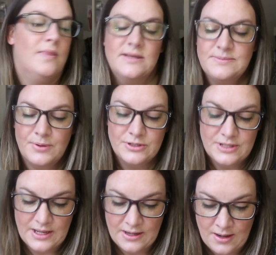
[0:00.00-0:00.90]
This
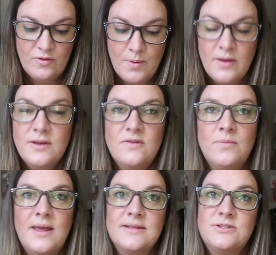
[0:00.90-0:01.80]
person responded to
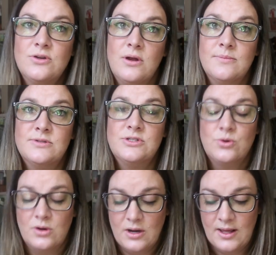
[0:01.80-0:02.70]
my Instagram
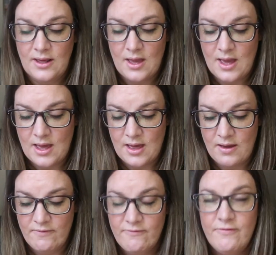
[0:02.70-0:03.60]
story
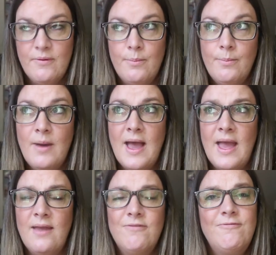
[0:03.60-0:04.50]
of
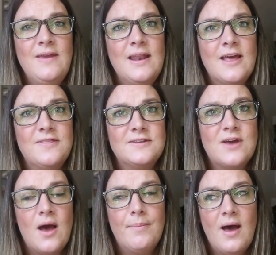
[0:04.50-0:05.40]
my feet at the
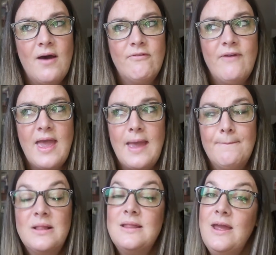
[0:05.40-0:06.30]
top of a
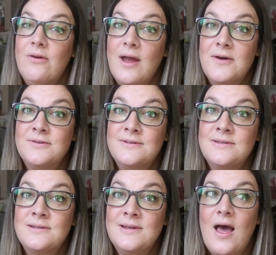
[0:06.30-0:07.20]
playground,
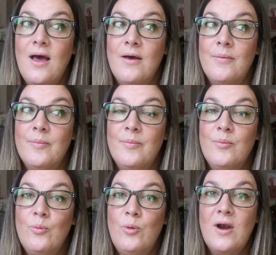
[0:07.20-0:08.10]

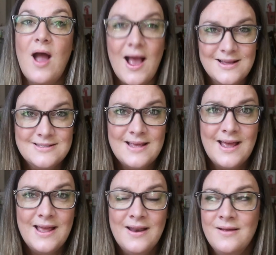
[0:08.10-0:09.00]
um, where I
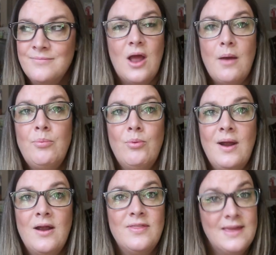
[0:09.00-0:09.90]
said, up
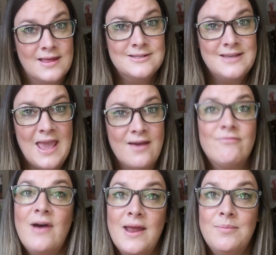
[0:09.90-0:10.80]
where the kids
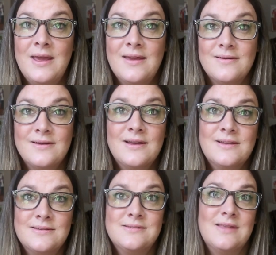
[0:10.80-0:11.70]
can't find me,
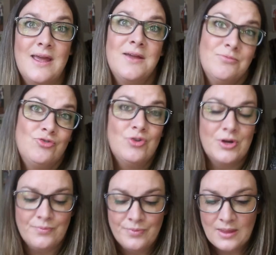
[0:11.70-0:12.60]
cause like, true.